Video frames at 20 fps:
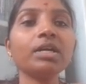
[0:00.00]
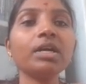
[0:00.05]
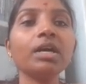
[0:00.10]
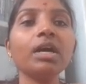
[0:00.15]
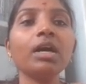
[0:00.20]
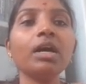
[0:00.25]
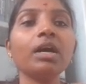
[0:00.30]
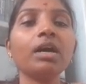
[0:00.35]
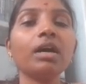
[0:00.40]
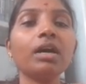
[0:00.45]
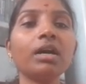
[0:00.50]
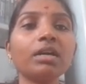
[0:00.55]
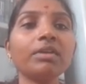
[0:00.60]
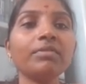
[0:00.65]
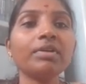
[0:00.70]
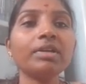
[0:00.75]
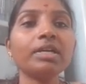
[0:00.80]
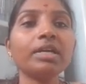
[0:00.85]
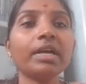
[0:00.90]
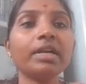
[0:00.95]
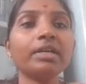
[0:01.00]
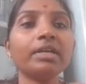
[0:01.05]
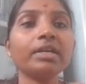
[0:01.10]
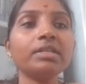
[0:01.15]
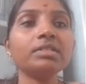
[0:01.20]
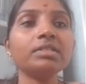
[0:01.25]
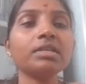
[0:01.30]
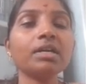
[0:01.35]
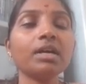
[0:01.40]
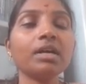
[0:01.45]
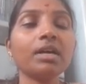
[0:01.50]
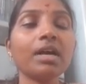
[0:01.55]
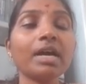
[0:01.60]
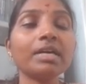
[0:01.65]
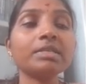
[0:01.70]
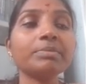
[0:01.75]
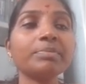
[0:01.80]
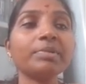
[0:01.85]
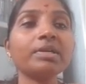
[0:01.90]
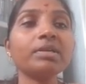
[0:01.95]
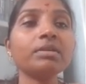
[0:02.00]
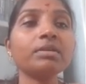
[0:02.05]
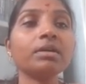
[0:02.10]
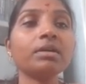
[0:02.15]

the given contents as per